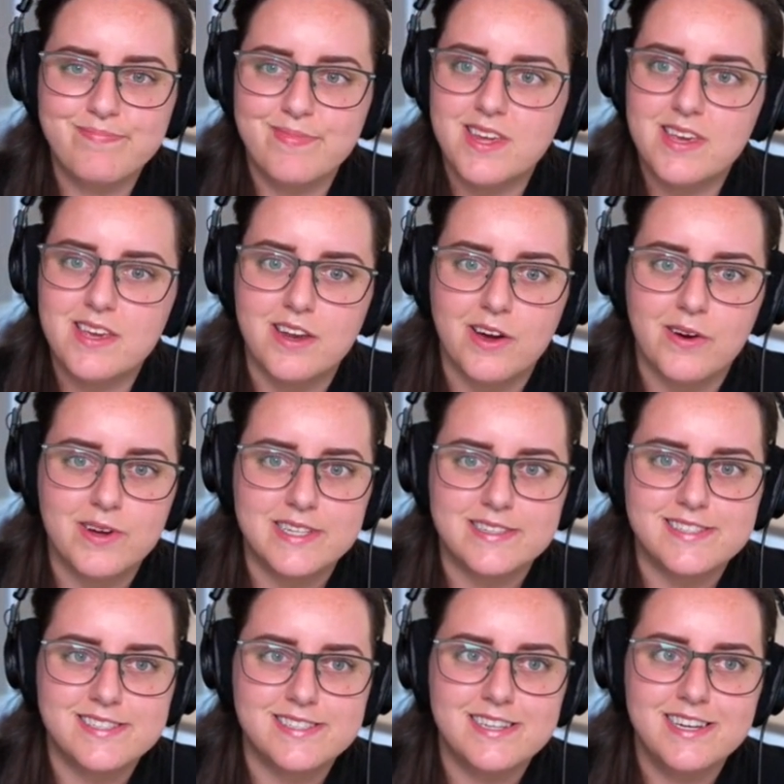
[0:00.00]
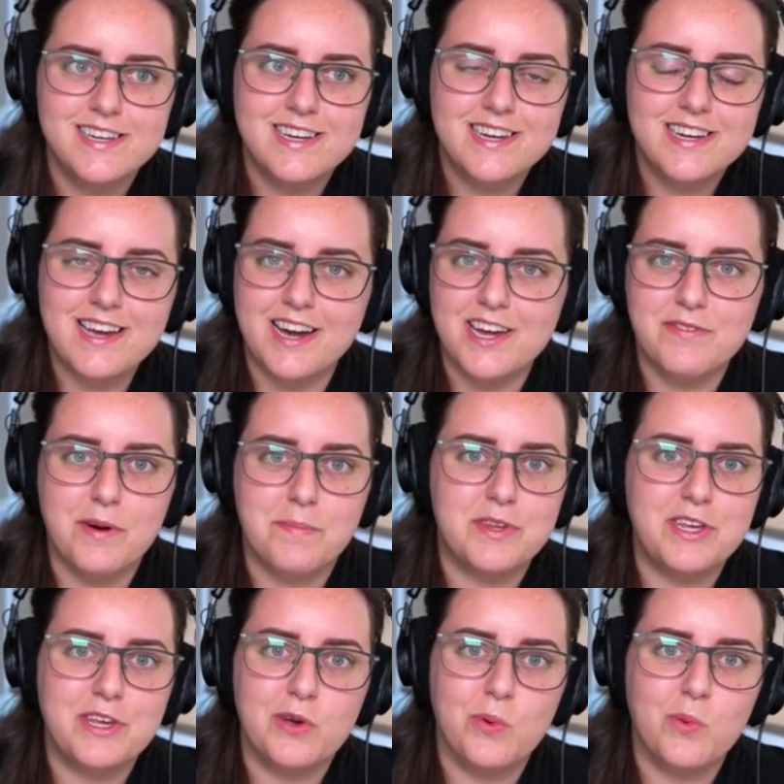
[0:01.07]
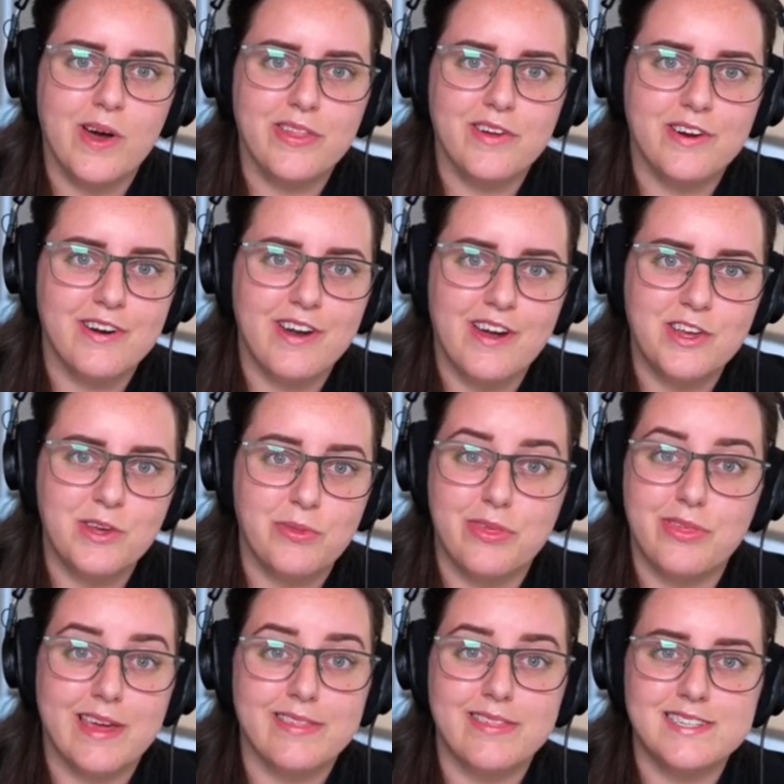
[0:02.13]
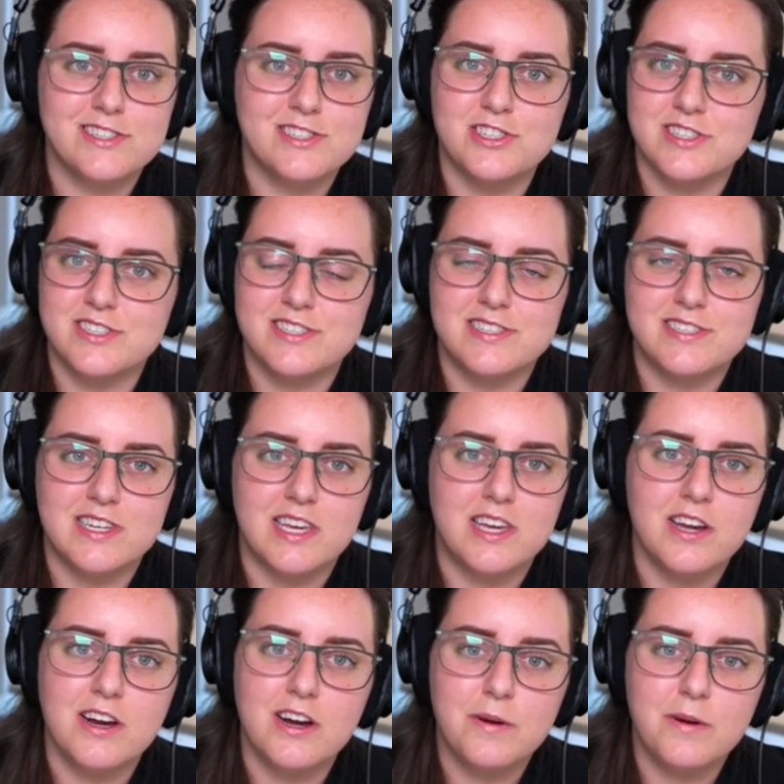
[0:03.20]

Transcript: It's kind of up to you whether or not you think that's just as secure,